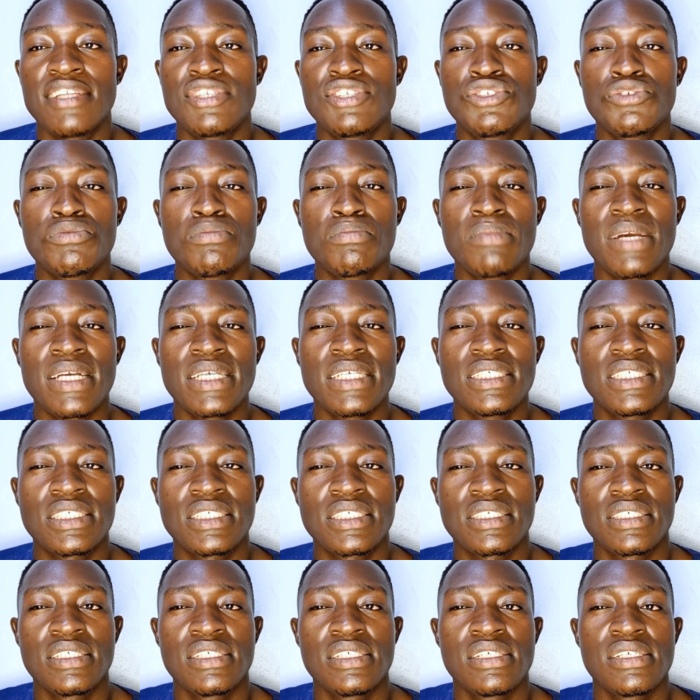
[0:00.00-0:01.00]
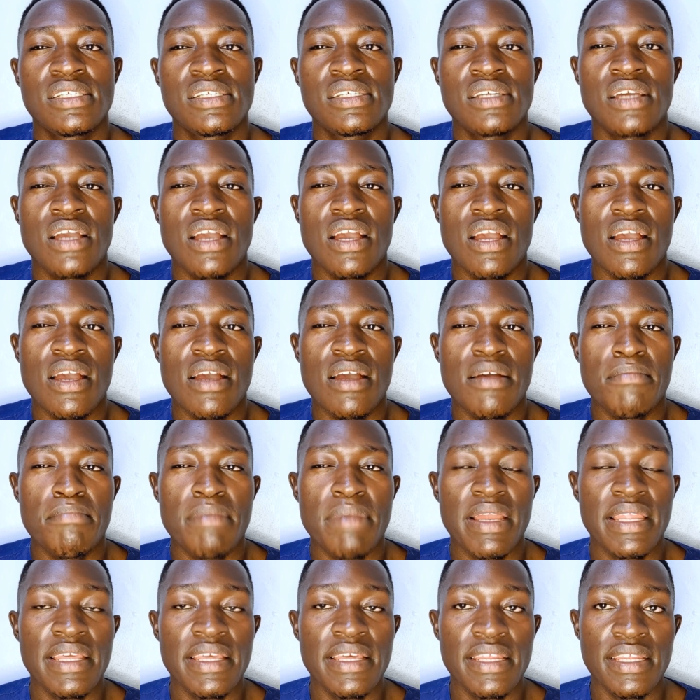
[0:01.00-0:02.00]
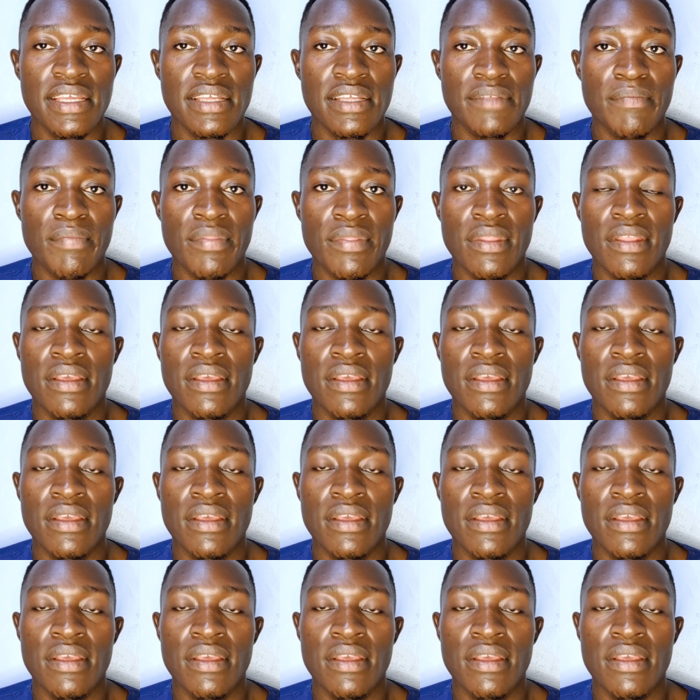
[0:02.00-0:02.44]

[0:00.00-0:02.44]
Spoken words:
too much malaria.